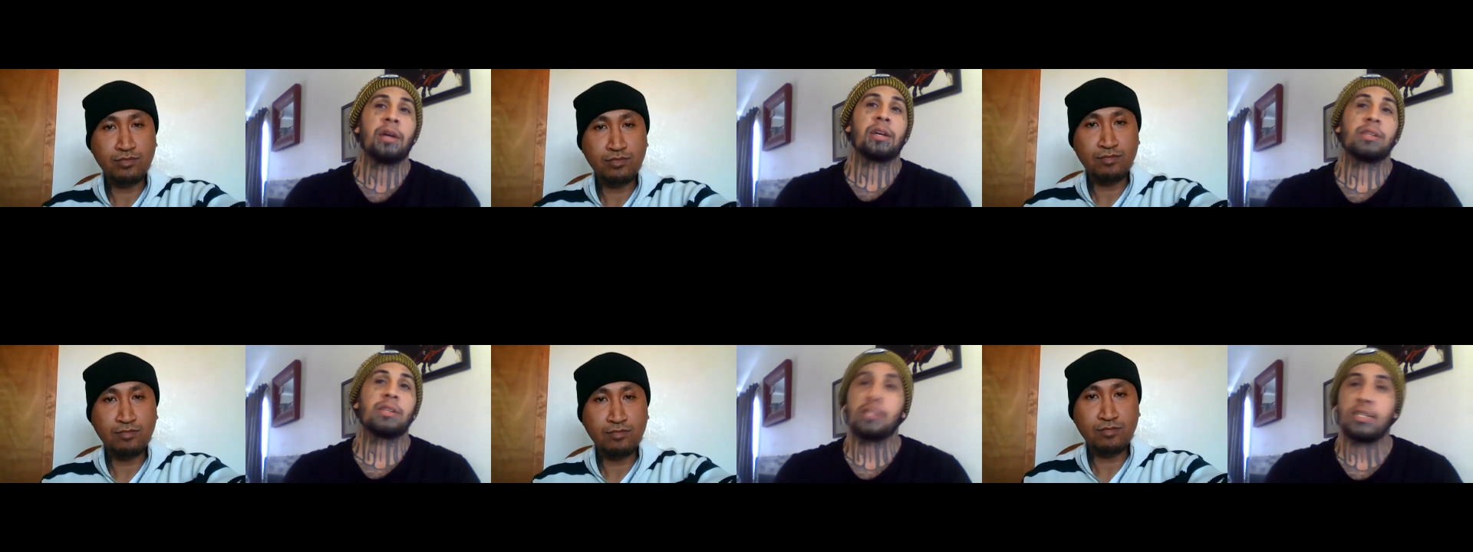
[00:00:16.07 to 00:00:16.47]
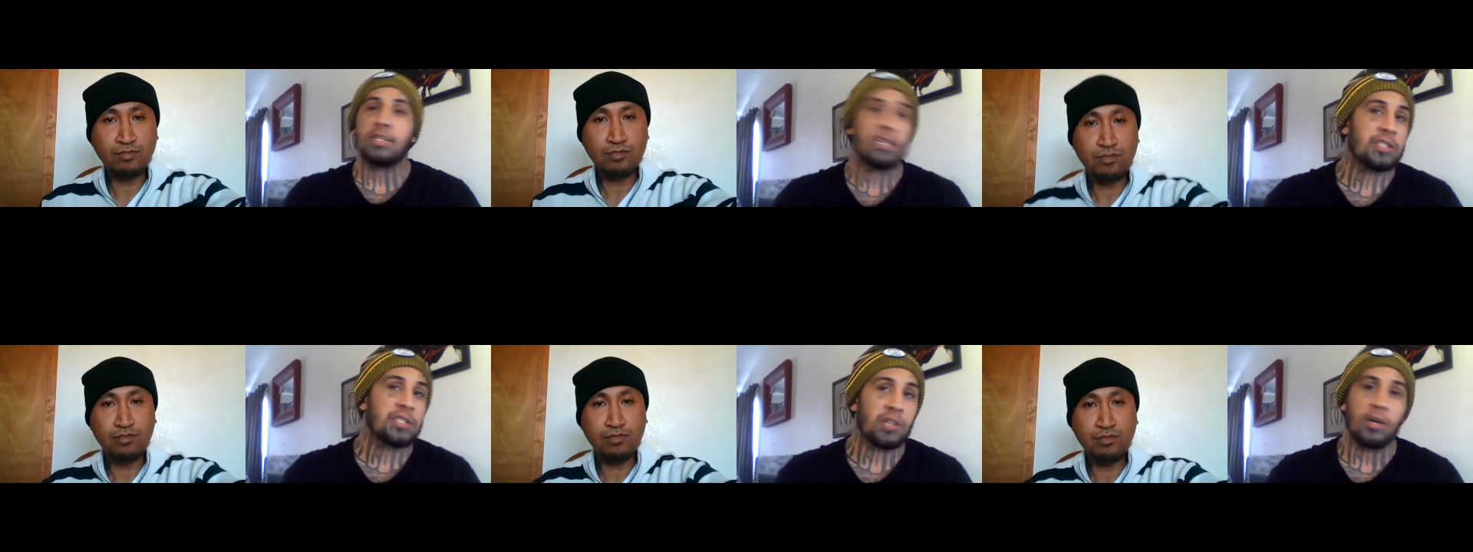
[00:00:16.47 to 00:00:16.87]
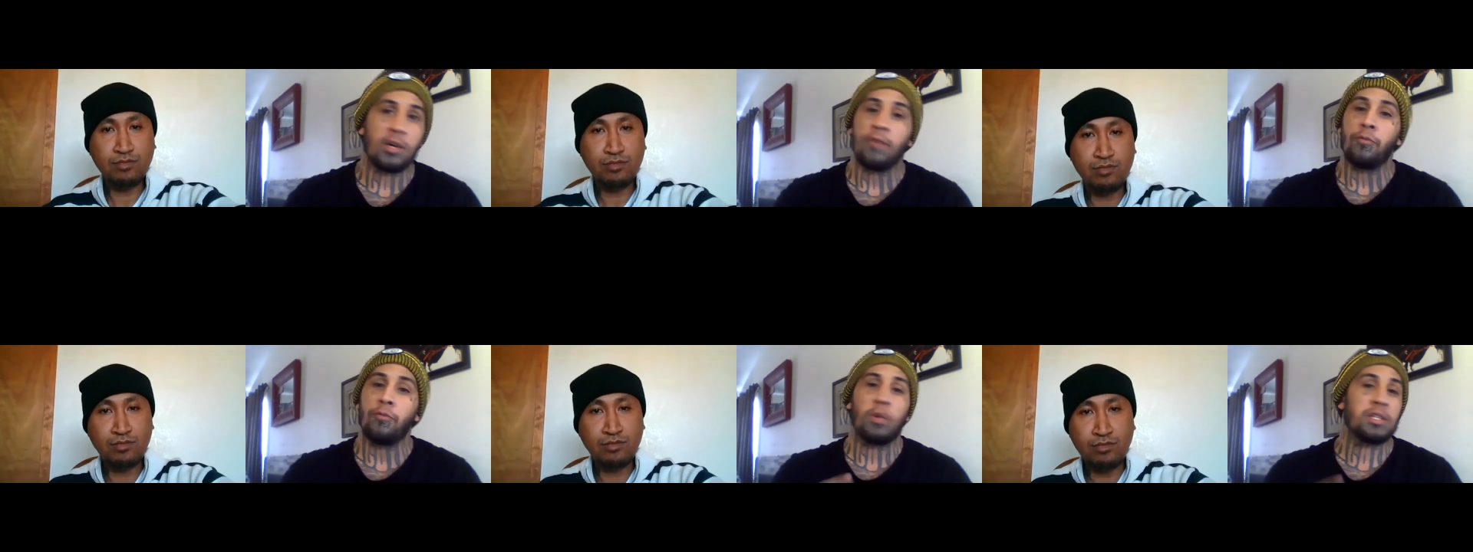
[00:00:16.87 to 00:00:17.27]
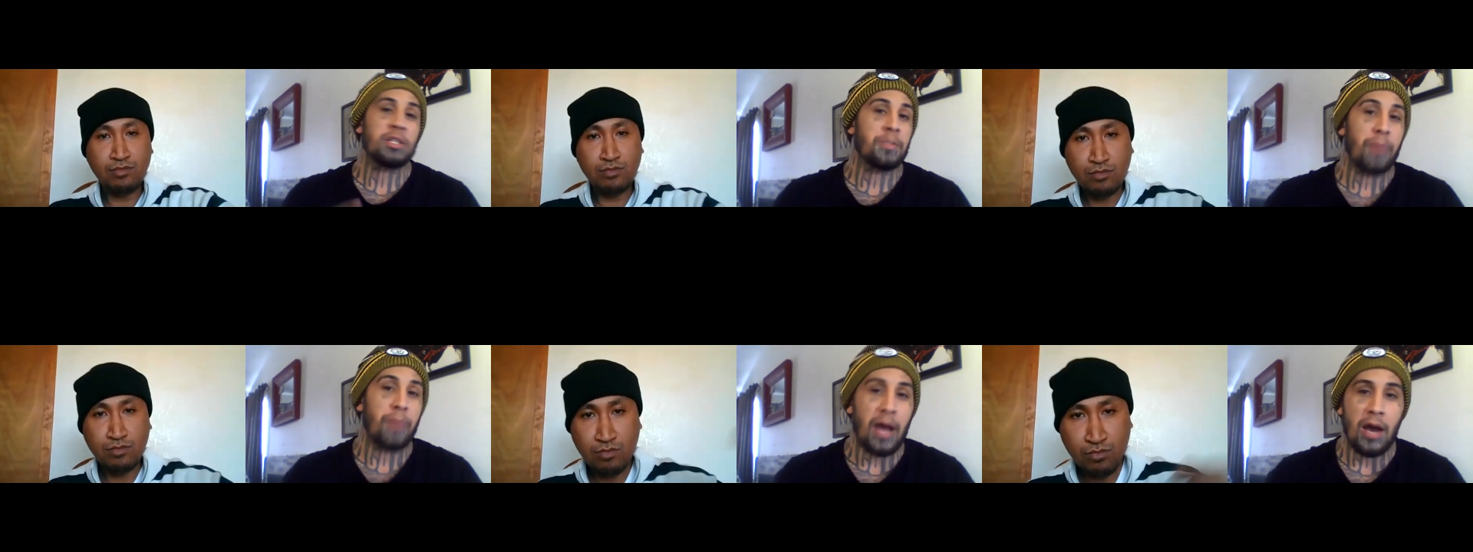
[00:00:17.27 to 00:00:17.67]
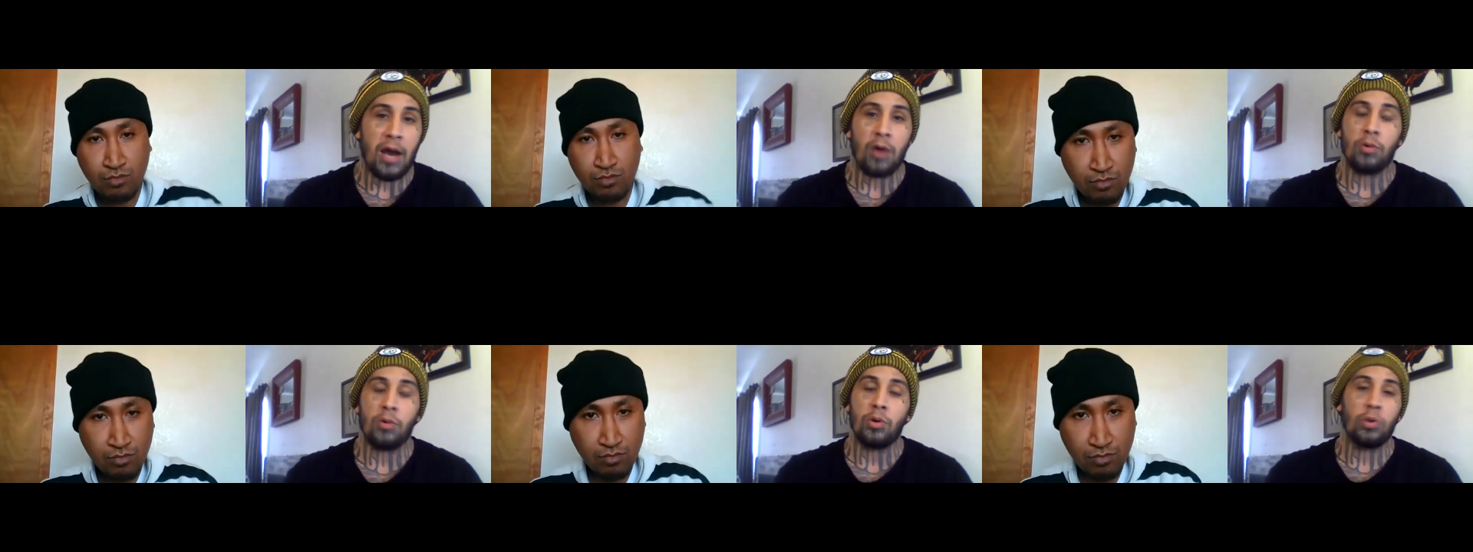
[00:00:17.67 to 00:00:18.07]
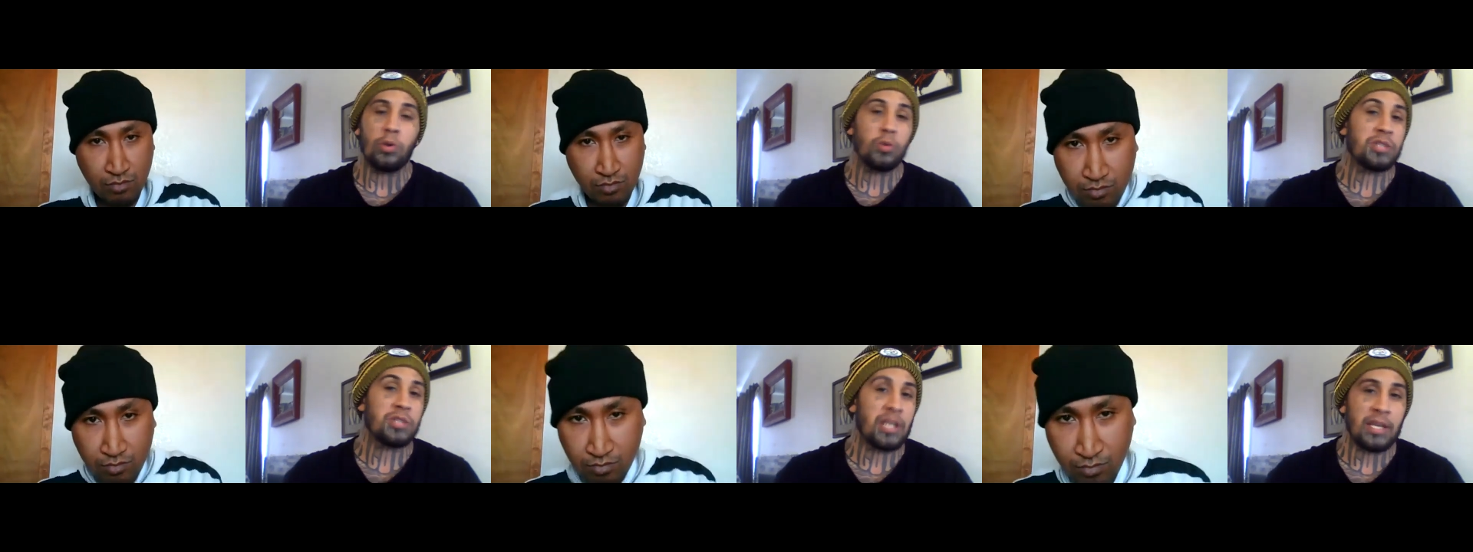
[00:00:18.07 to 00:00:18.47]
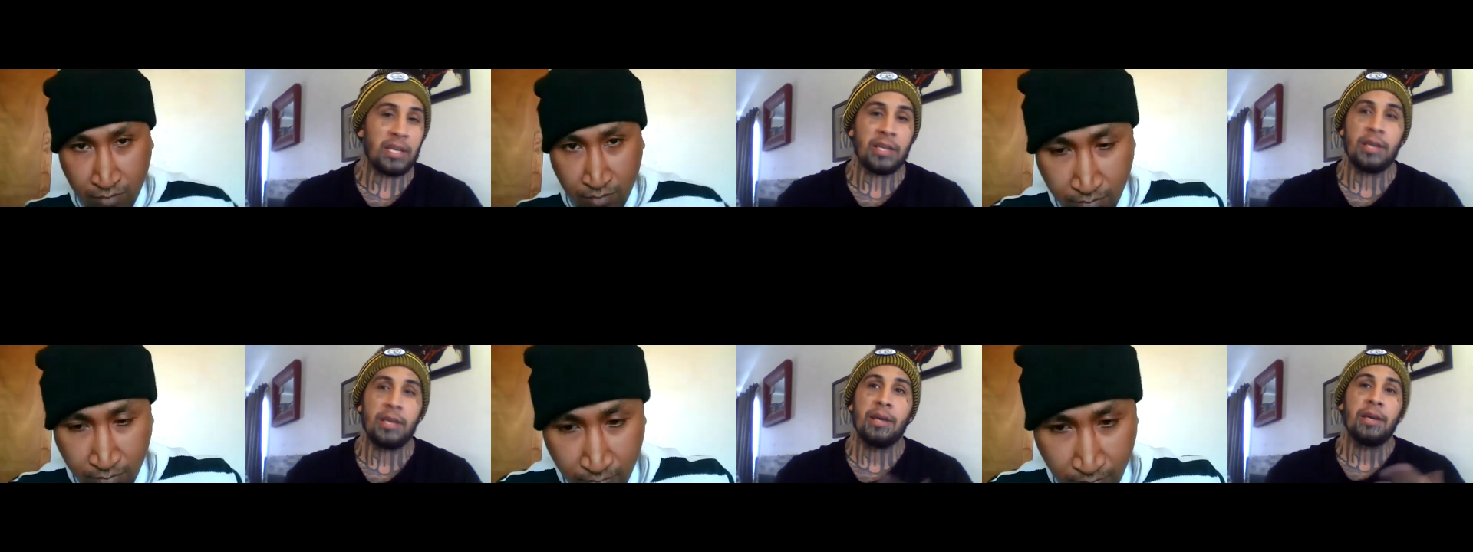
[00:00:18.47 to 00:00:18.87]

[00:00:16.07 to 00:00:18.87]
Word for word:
Speaker 1: consists of, what it's about, who's in it,